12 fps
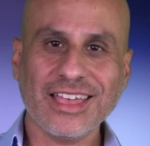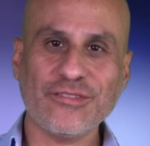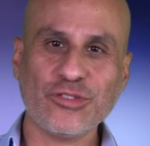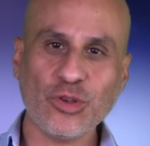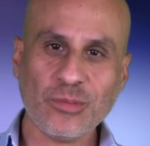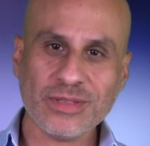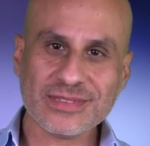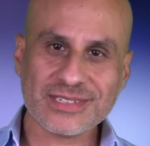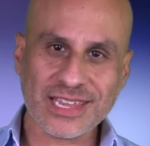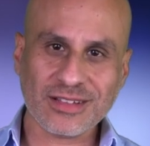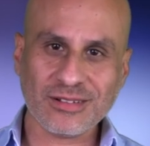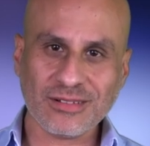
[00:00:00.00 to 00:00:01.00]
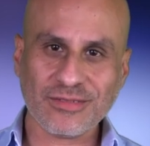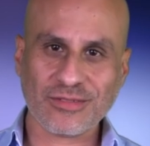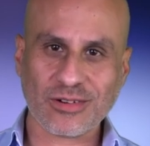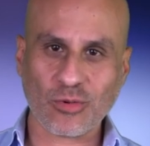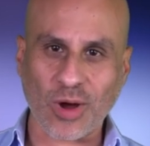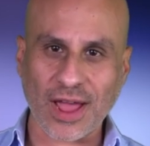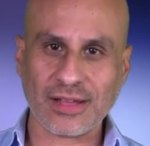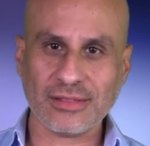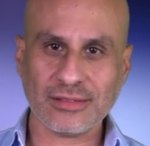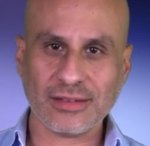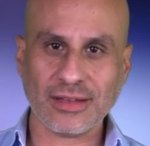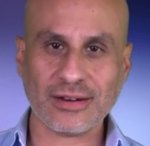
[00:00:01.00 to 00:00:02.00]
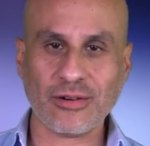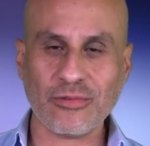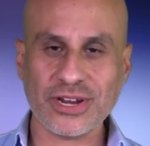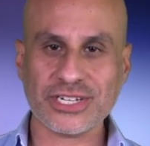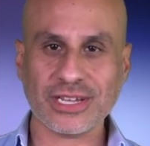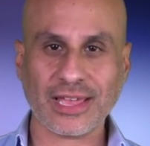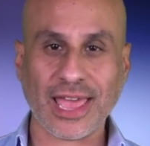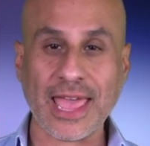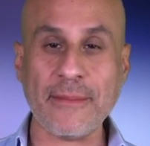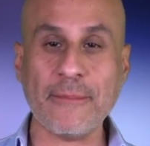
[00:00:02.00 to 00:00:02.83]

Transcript: If you've been single for a while and are reaching a